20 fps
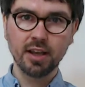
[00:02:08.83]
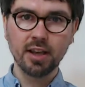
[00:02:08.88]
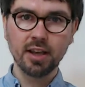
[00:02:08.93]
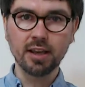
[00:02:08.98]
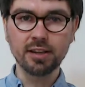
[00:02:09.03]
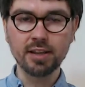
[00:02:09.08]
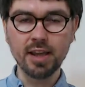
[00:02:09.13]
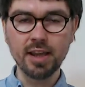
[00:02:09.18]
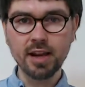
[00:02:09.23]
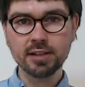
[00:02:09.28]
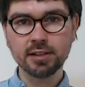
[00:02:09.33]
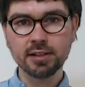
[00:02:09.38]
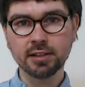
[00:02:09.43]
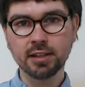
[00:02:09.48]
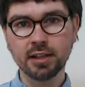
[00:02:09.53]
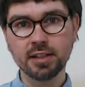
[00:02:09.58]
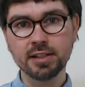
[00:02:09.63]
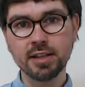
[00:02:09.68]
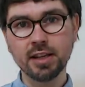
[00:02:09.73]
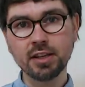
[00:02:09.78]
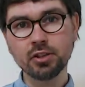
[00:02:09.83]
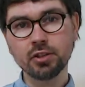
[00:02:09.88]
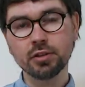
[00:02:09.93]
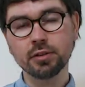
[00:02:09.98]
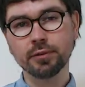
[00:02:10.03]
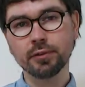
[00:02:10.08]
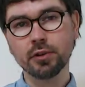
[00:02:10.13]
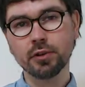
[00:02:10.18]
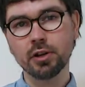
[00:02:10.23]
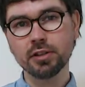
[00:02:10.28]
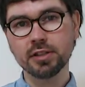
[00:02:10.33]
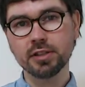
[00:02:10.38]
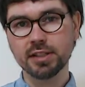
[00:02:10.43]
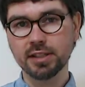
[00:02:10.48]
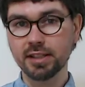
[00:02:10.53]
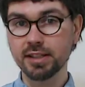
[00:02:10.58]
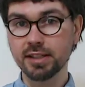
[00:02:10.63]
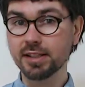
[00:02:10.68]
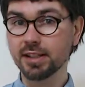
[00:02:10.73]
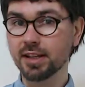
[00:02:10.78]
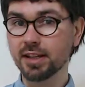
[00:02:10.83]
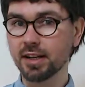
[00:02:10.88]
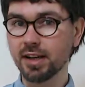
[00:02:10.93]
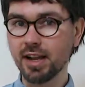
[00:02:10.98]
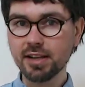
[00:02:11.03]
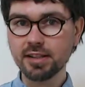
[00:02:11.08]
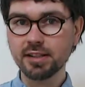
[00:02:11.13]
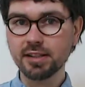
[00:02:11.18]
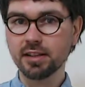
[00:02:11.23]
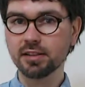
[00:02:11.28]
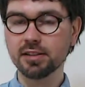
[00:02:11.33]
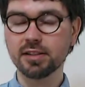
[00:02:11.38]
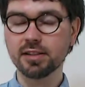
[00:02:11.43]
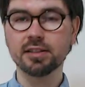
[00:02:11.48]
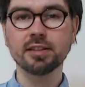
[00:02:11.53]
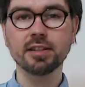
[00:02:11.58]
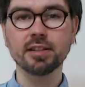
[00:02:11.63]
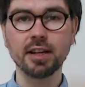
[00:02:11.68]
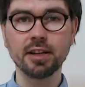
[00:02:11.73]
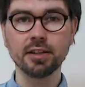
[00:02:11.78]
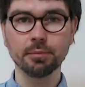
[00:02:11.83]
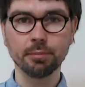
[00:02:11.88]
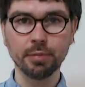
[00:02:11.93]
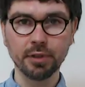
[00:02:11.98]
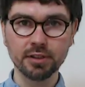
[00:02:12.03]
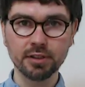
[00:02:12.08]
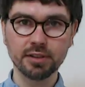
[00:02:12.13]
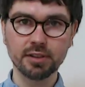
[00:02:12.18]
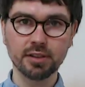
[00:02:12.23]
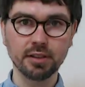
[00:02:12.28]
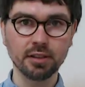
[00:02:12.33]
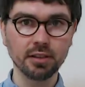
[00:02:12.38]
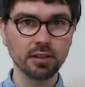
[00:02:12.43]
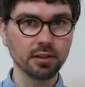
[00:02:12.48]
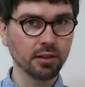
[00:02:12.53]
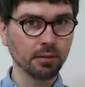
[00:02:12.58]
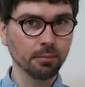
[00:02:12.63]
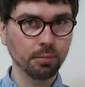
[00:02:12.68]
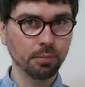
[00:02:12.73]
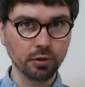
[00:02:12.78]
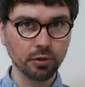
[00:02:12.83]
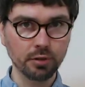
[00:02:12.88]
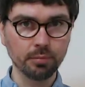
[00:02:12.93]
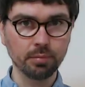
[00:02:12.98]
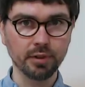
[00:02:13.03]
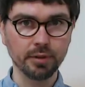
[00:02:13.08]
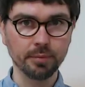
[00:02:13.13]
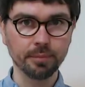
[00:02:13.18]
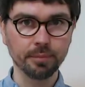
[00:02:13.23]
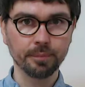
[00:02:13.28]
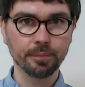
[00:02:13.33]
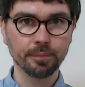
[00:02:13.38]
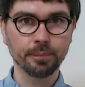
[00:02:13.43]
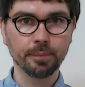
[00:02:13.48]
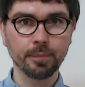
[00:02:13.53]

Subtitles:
And the externalization of costs is a classical sustainability problem.